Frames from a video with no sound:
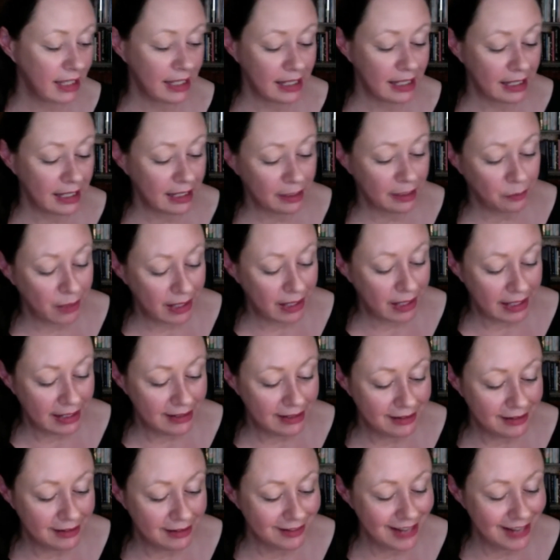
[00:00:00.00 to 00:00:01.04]

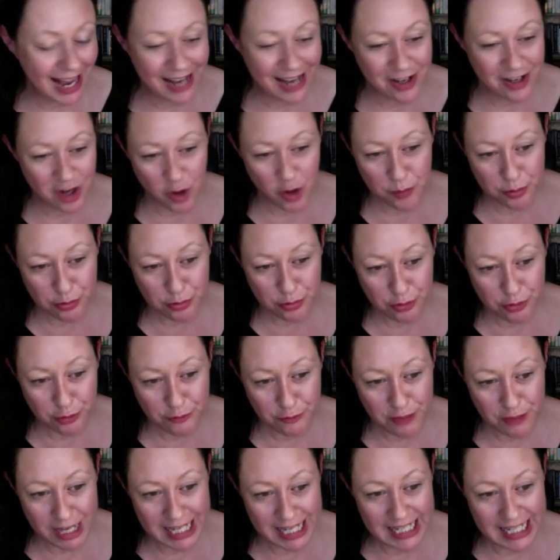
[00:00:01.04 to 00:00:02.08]
we had no proof
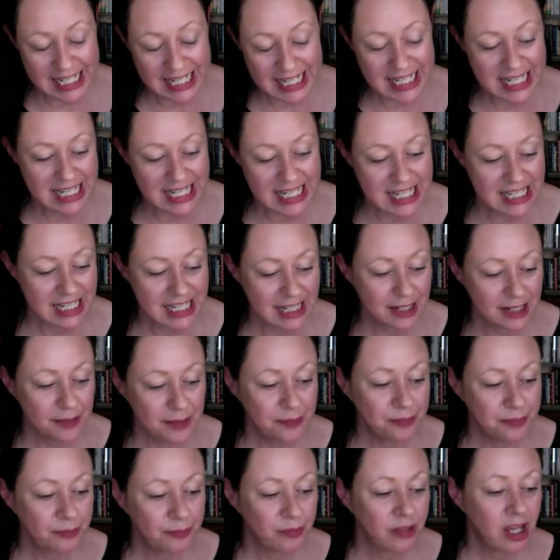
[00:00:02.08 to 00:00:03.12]
that it existed.
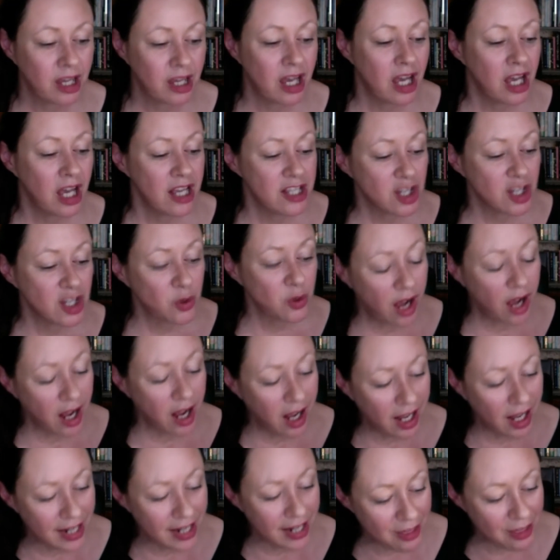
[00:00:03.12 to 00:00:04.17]
So
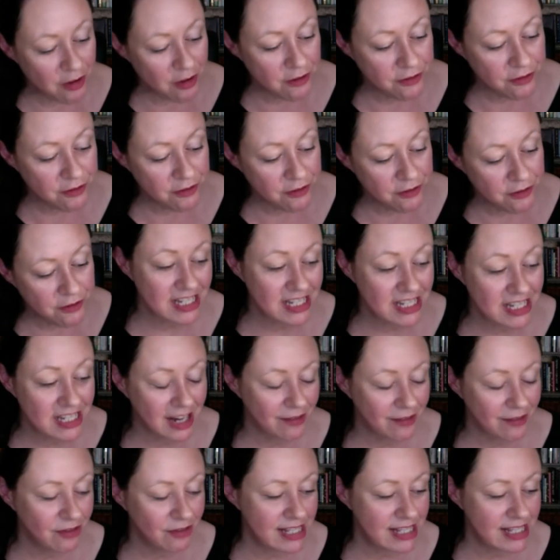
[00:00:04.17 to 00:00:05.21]
another of the kind
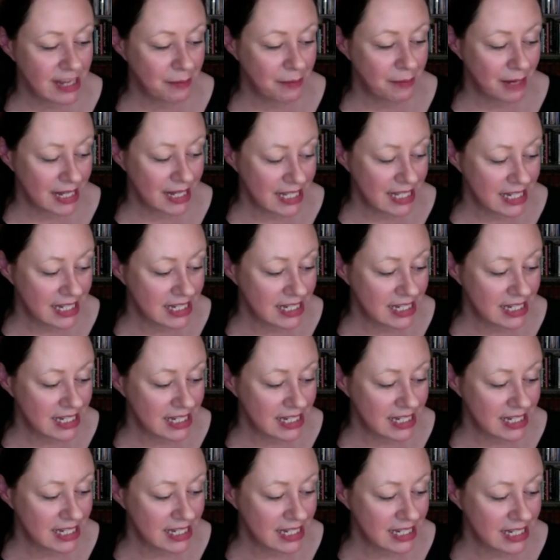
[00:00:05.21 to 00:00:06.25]
of discoveries that my
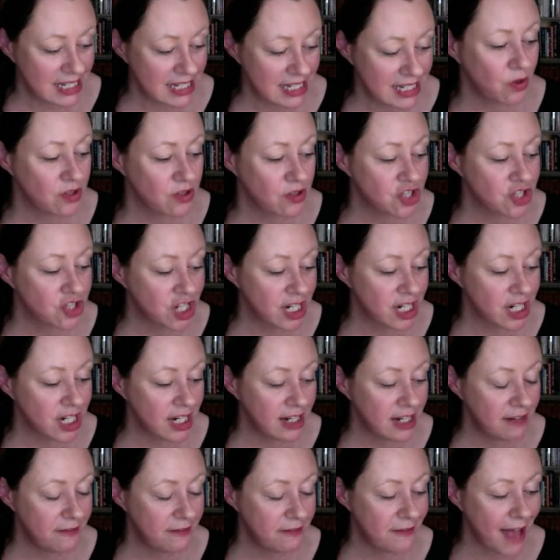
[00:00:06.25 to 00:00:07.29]
sister made was
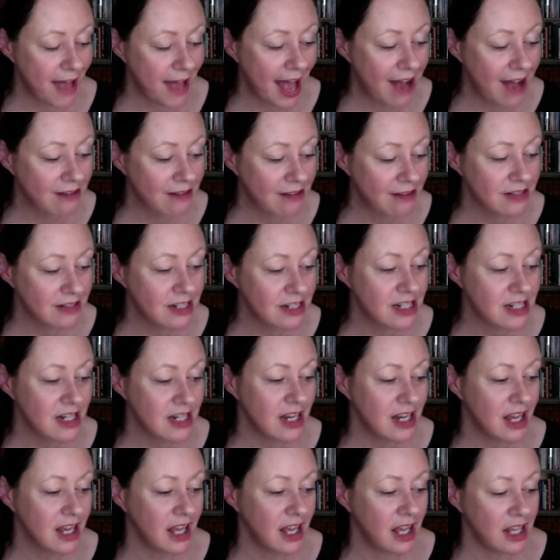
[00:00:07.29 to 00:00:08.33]
she
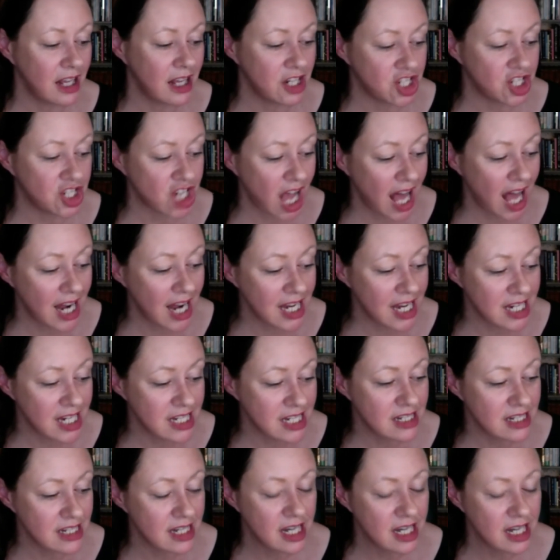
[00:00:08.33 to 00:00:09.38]
found
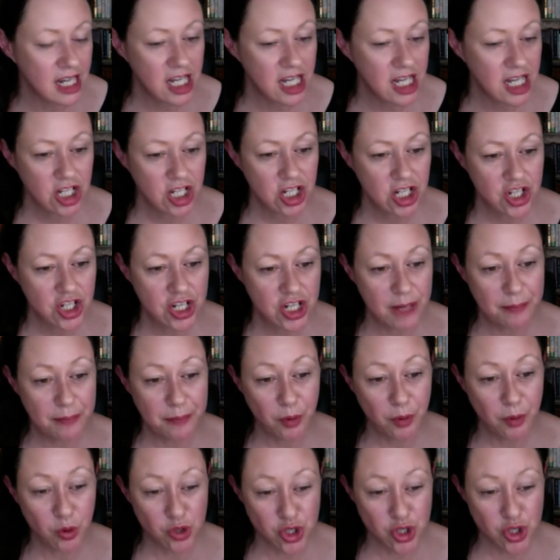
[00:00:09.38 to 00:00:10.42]
Charlotte's
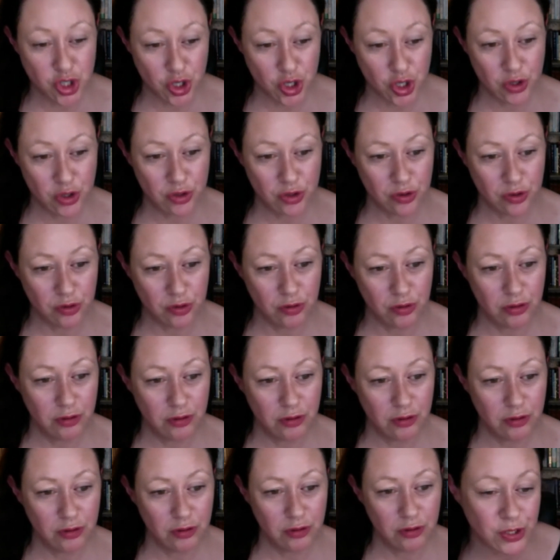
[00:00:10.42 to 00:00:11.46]
shipboard journal
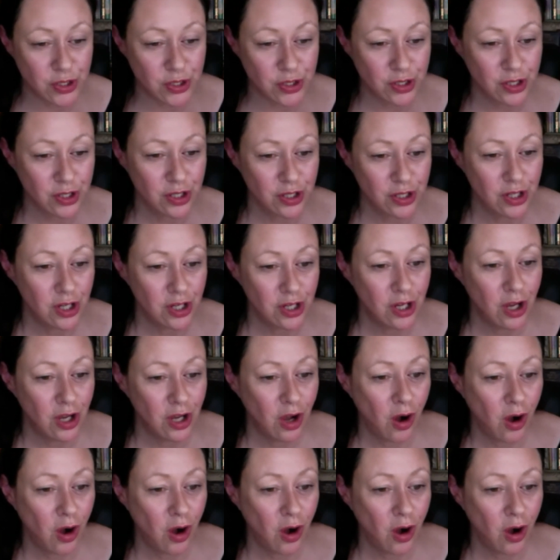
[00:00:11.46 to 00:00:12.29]
that she wrote